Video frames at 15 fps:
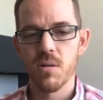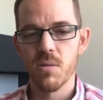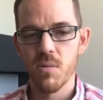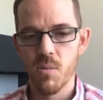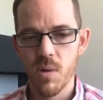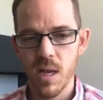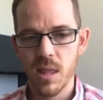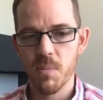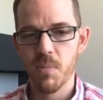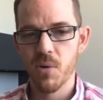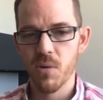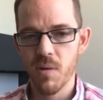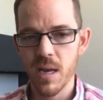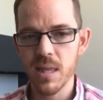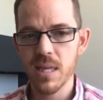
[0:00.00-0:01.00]
with
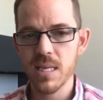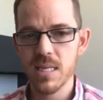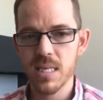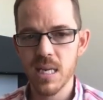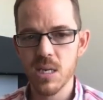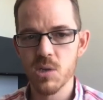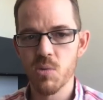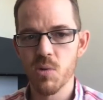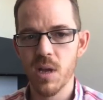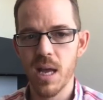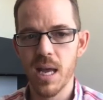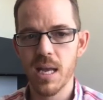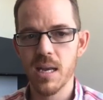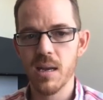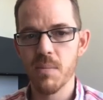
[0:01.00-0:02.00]
parentheses will
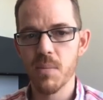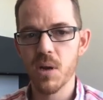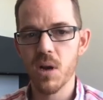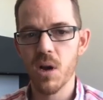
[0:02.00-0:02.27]
end up